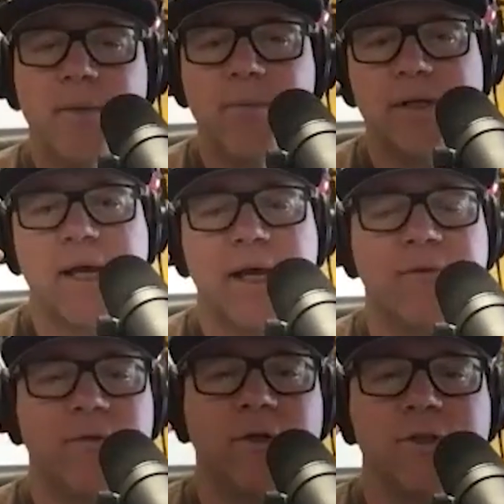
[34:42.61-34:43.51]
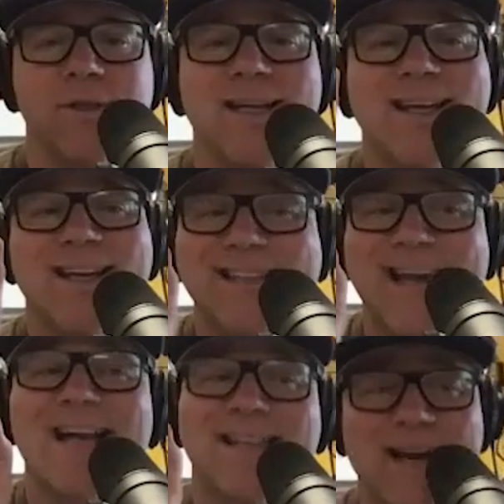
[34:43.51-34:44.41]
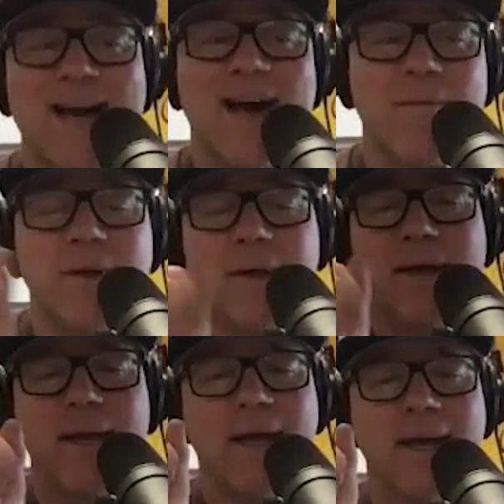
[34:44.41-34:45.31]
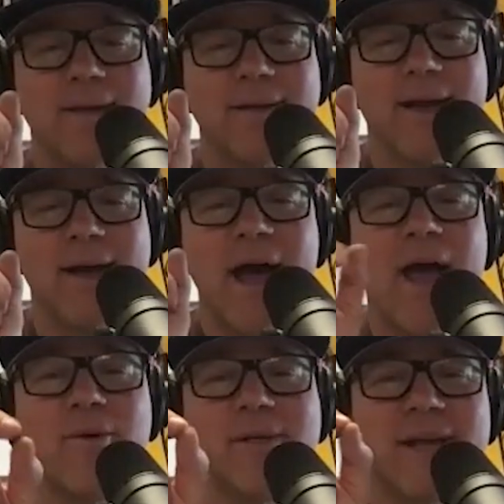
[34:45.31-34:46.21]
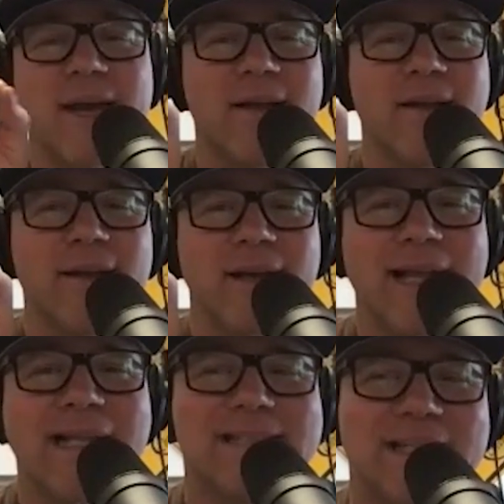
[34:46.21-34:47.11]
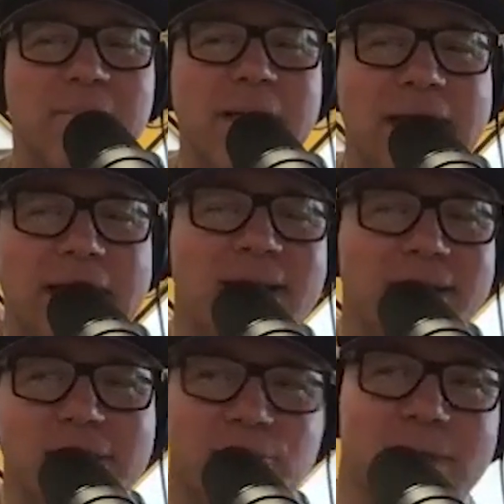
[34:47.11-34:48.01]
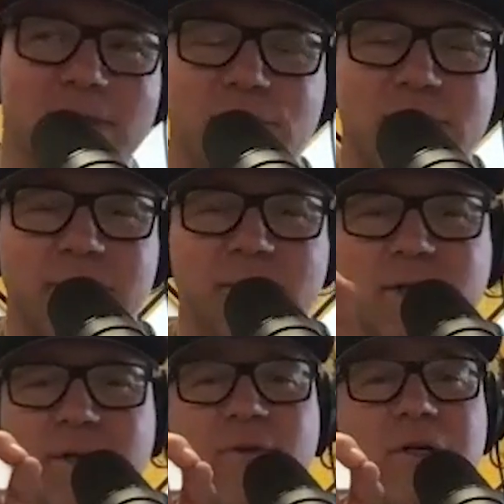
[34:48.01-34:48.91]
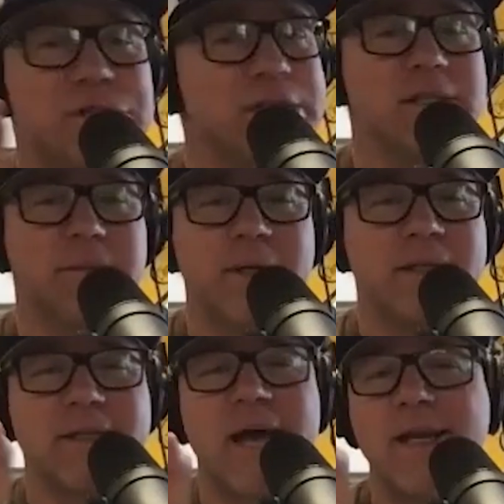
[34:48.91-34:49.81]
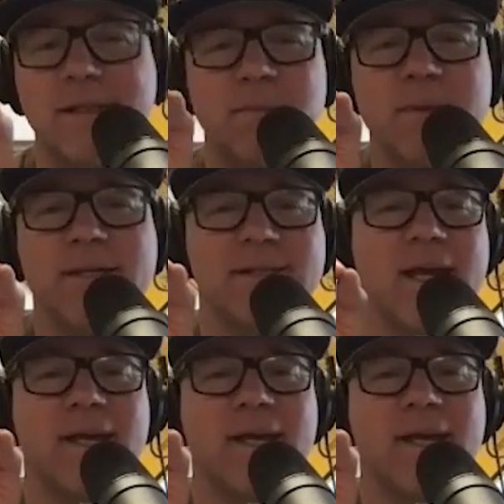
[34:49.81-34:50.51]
PSI Conversion.com. And I always kind of, at least at the beginning of this relationship, it was conversions, but it's not. It's PSI